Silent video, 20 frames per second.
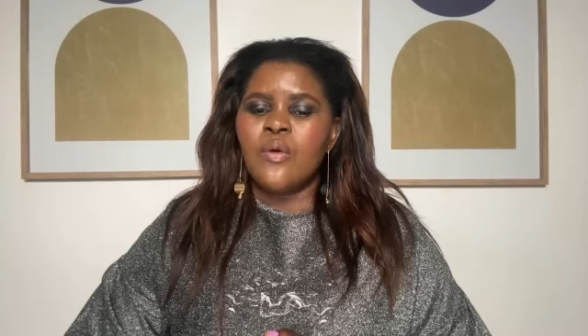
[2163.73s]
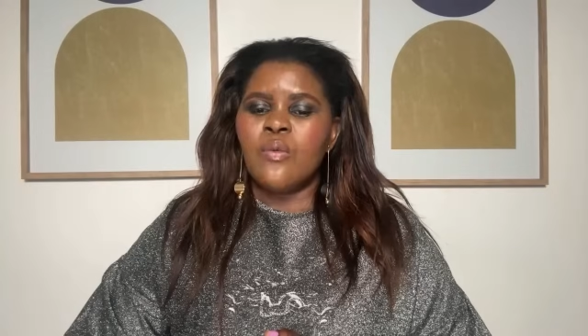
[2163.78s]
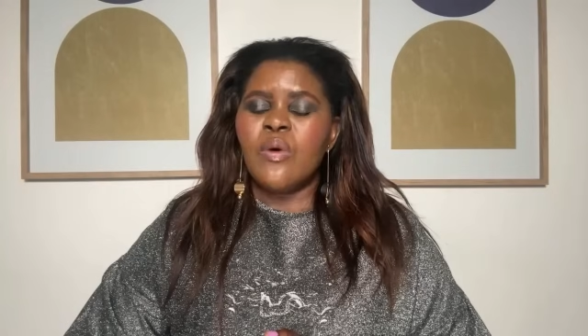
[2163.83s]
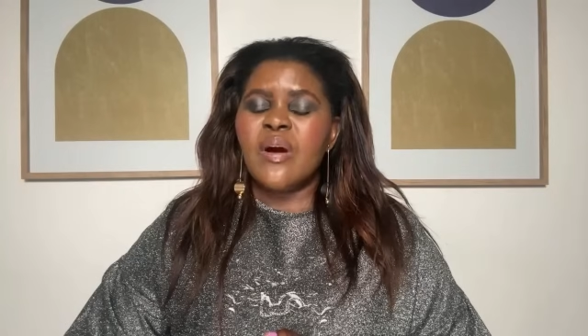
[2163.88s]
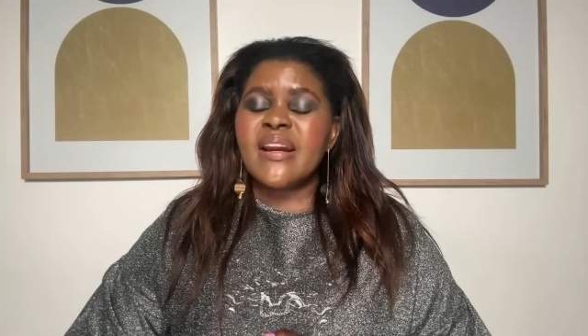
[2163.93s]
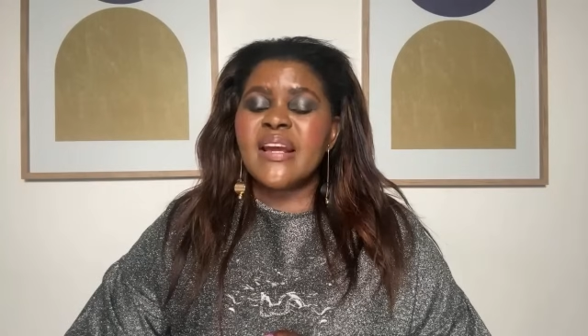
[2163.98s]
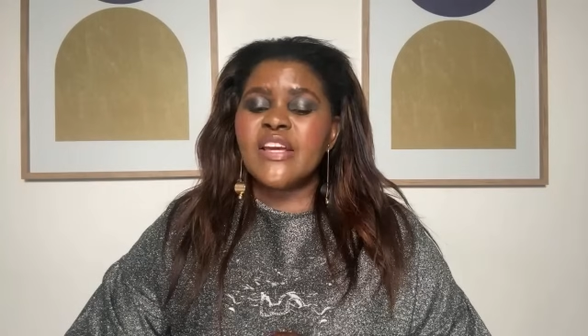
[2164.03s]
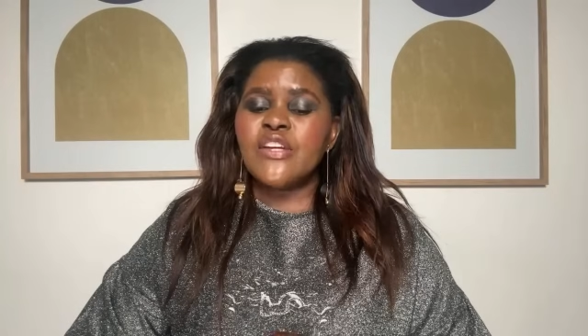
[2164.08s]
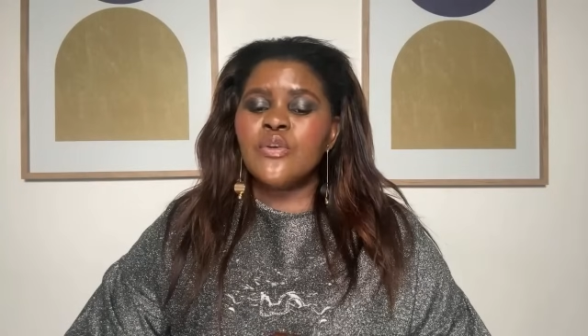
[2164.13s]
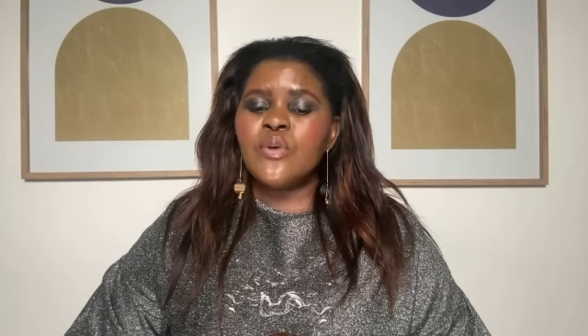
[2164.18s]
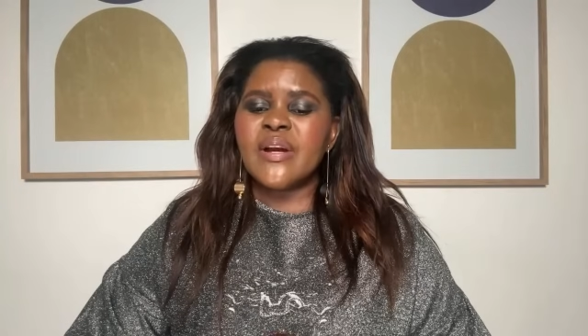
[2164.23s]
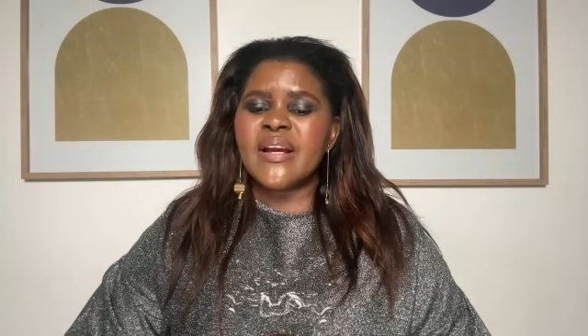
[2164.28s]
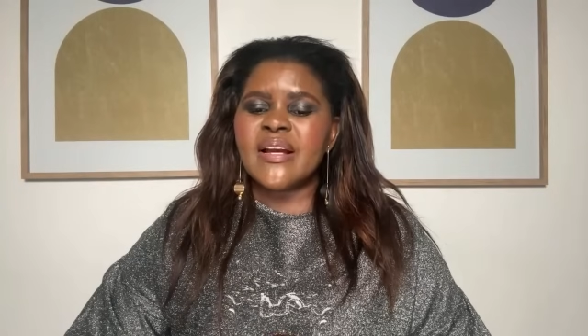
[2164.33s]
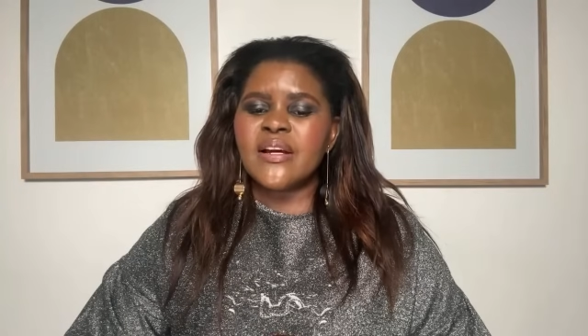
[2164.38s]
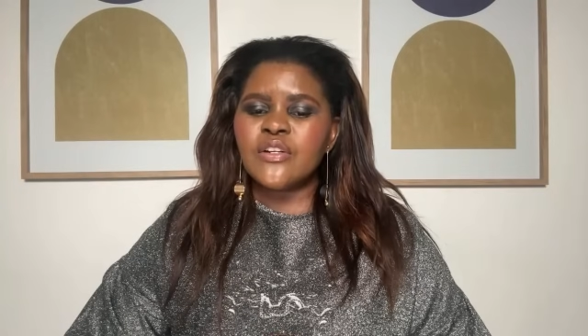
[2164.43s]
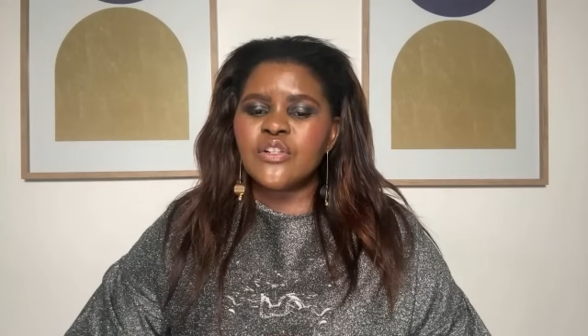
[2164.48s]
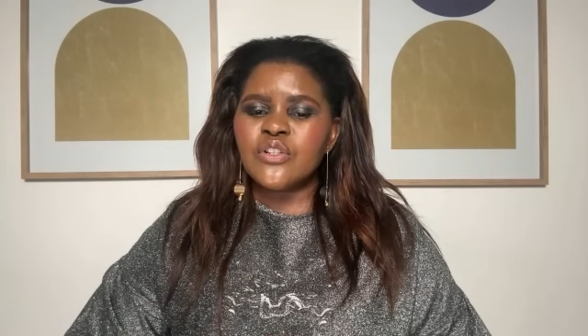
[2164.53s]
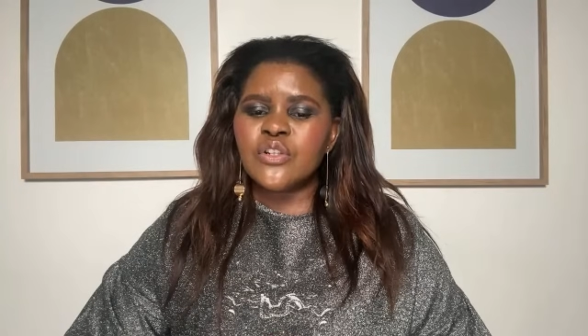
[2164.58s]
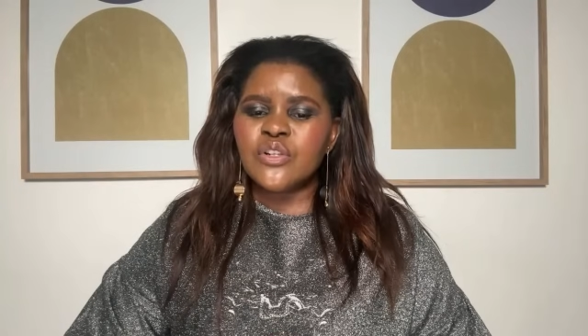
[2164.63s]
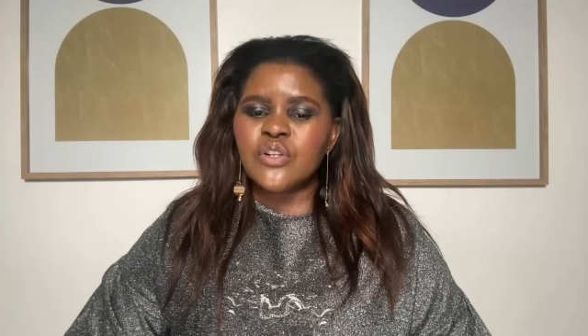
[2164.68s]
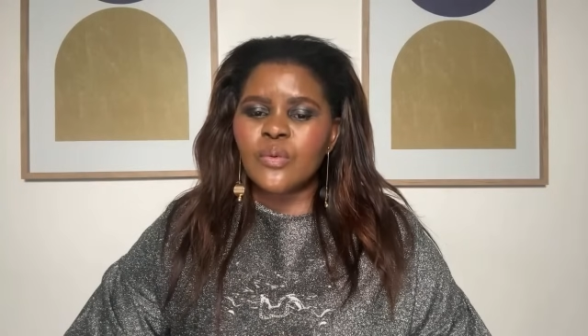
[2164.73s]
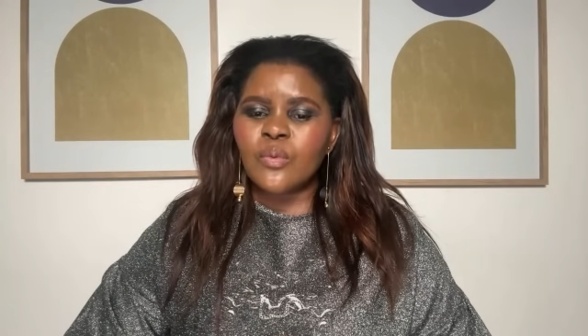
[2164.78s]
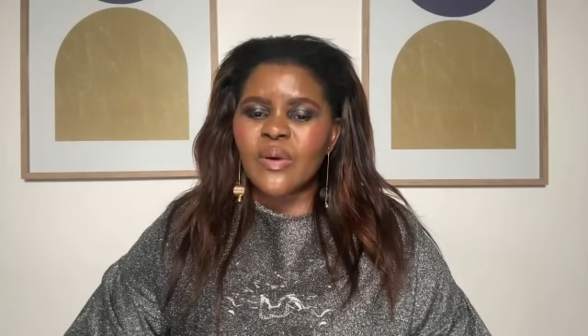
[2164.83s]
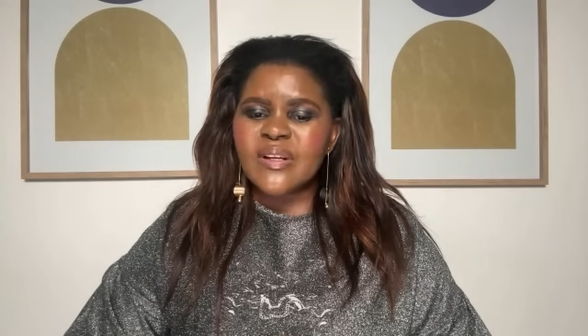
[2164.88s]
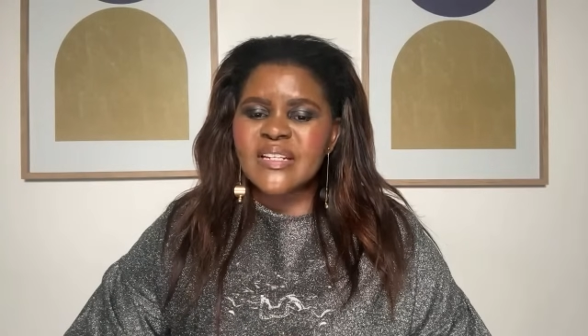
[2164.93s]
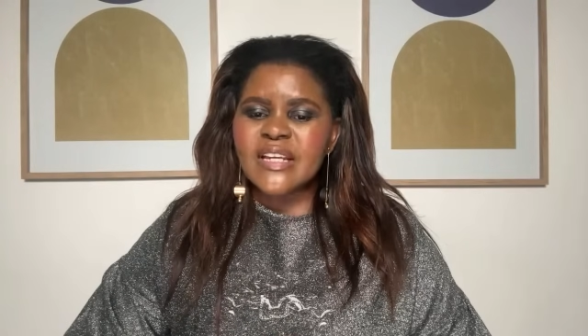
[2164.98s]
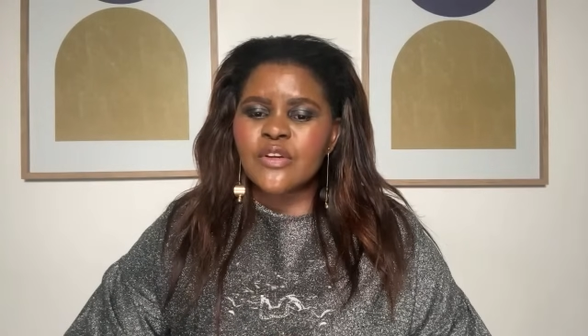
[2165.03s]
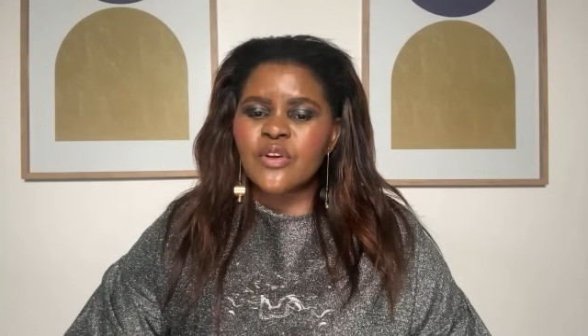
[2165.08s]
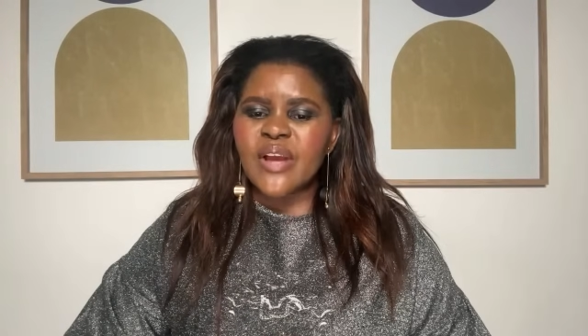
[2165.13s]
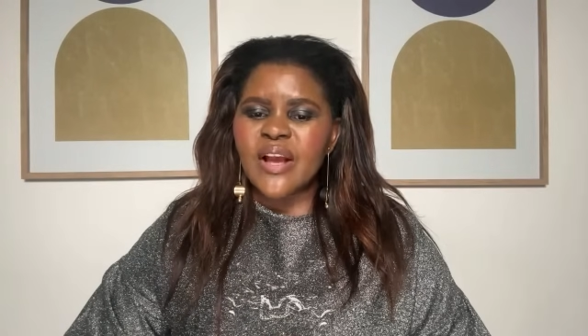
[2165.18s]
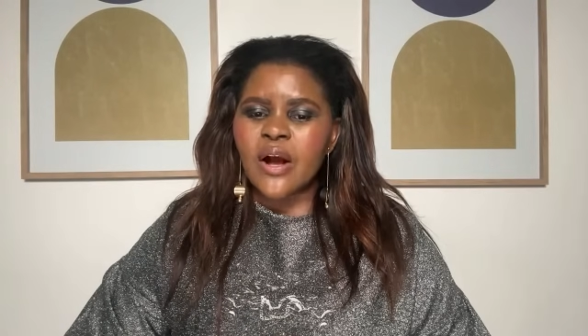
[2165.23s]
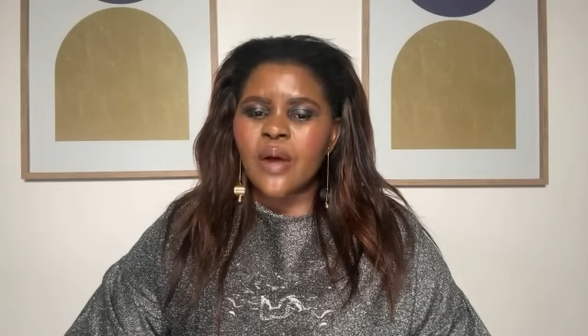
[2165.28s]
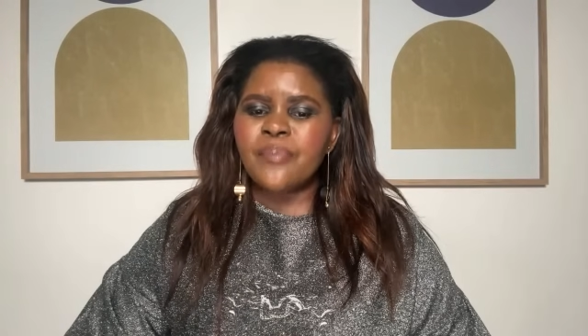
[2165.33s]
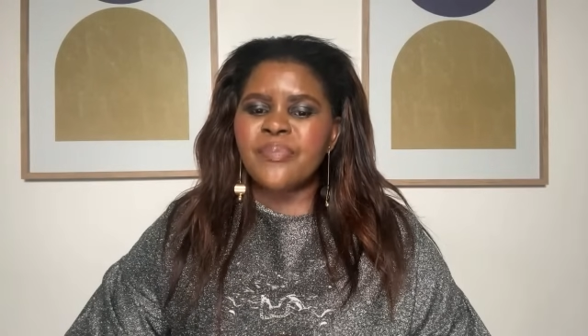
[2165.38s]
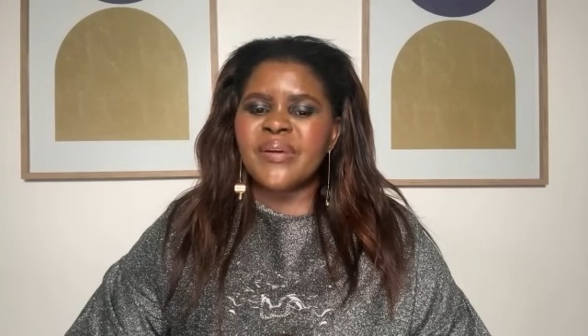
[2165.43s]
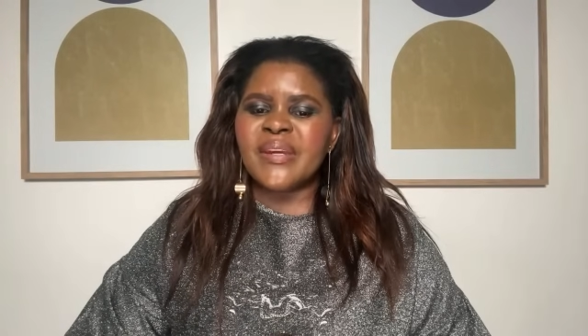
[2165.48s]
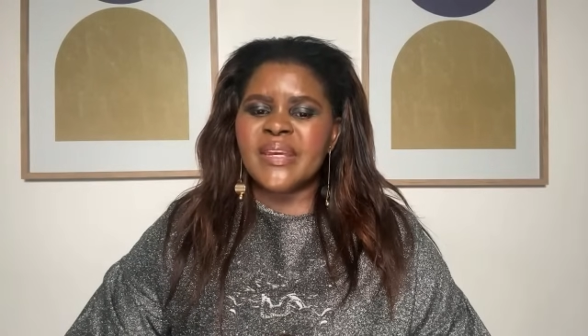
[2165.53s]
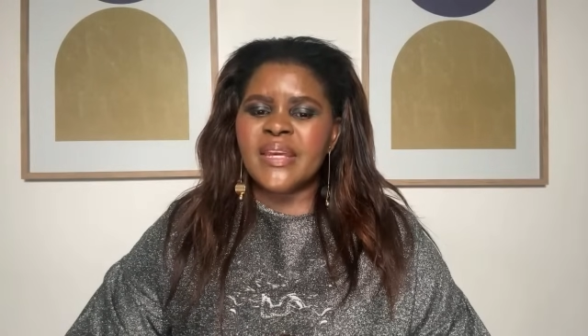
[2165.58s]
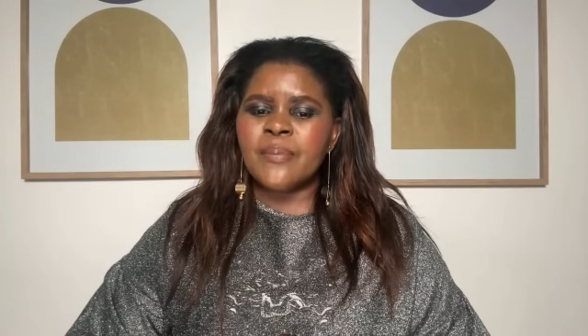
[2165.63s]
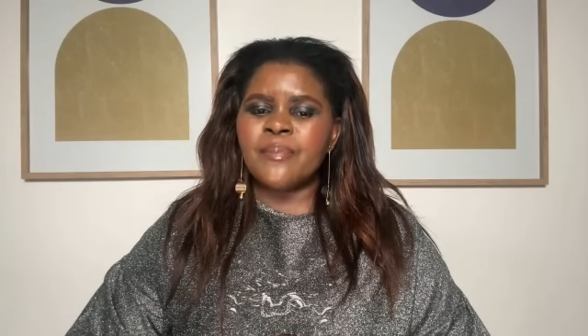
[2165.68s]
What are you
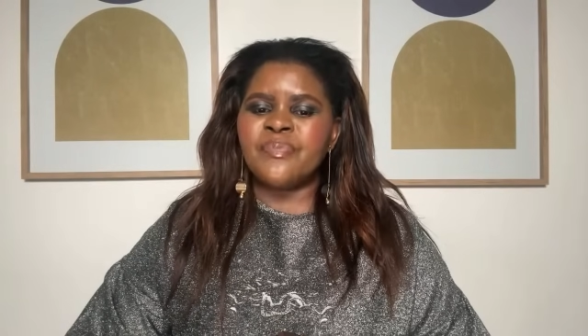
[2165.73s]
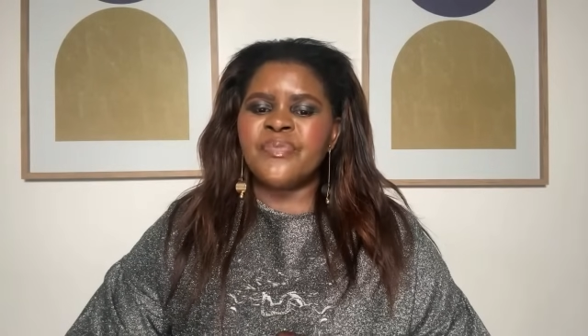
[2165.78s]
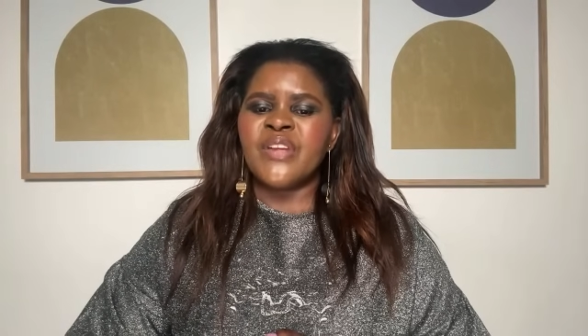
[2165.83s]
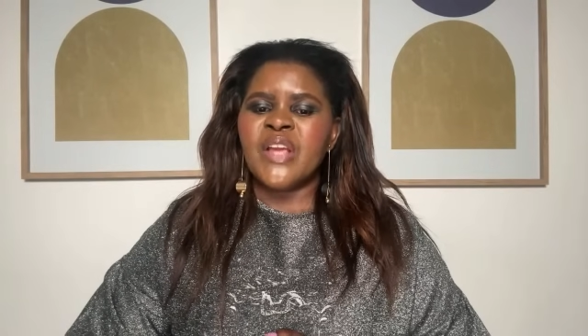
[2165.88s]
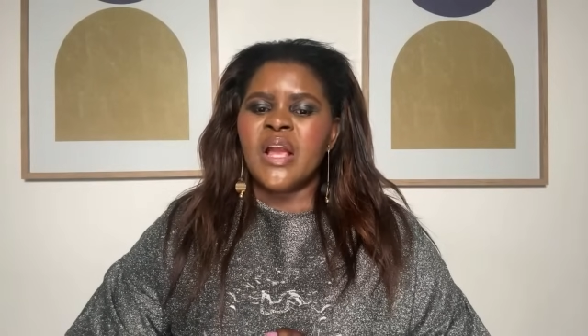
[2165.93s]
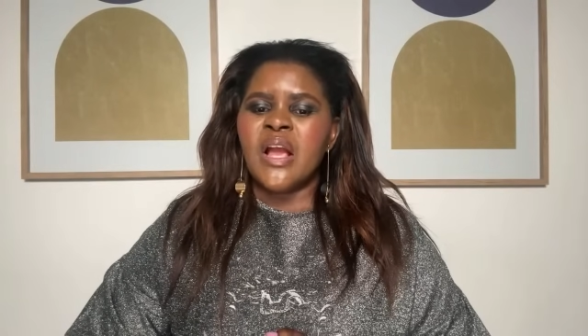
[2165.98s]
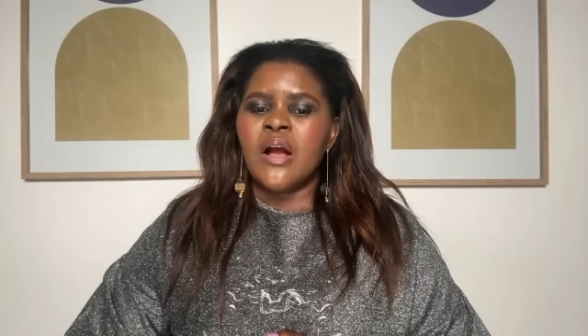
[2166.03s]
helping him?